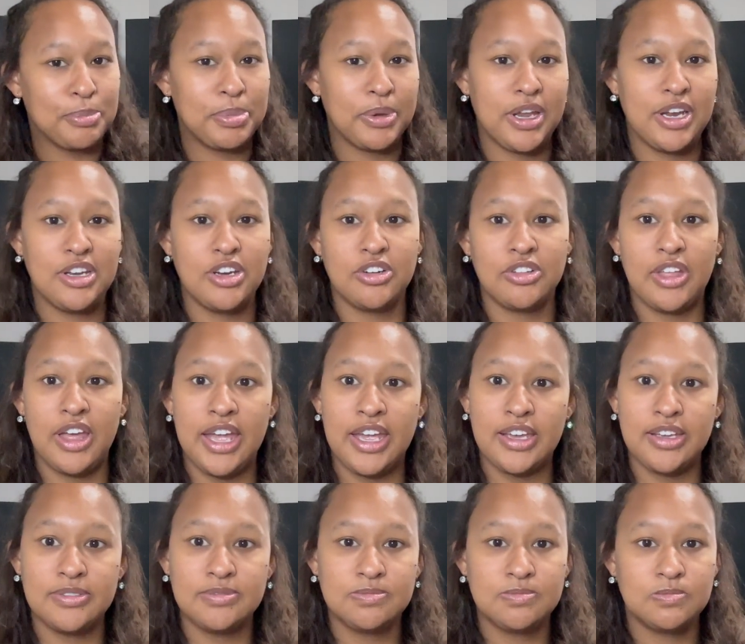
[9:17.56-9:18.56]
and you're
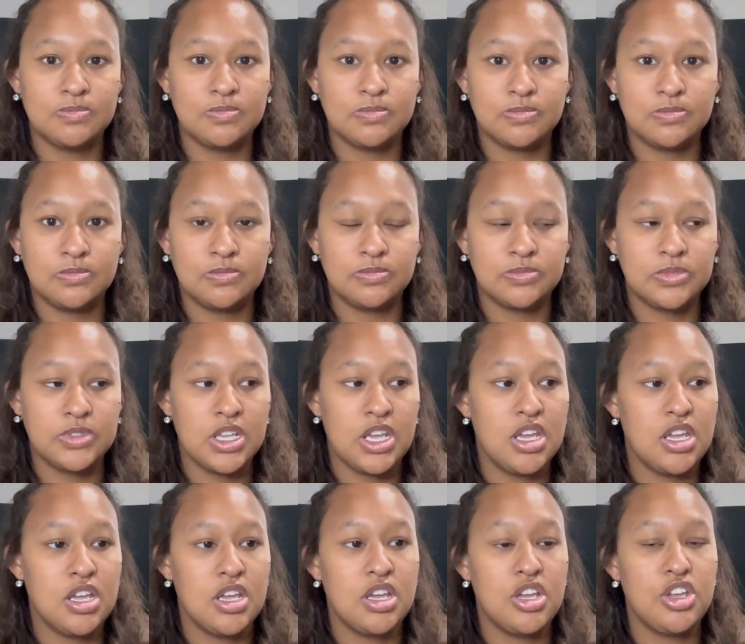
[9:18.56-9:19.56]
like,
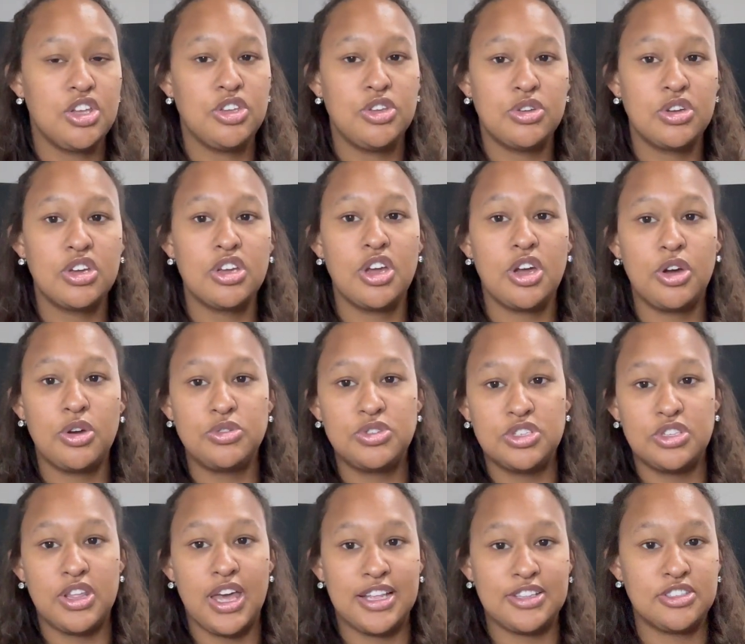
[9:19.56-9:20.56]
you can go
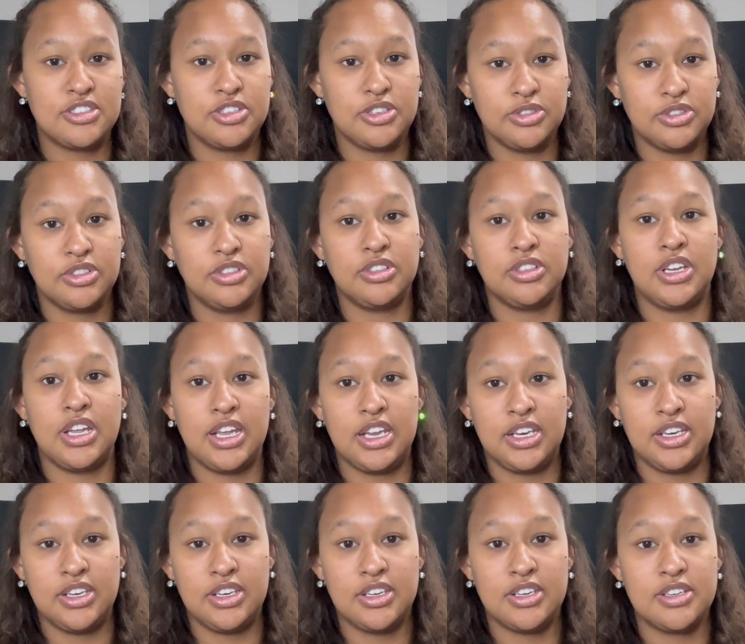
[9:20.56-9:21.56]
to that student
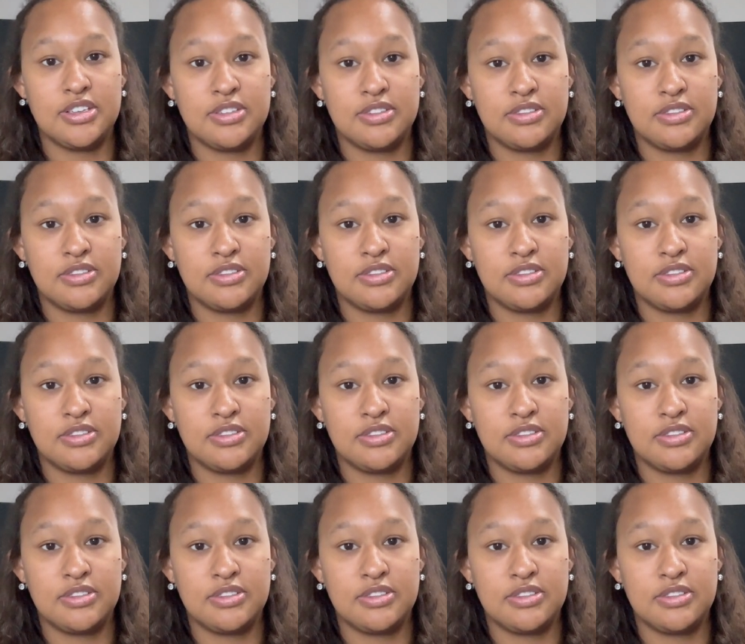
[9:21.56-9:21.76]
and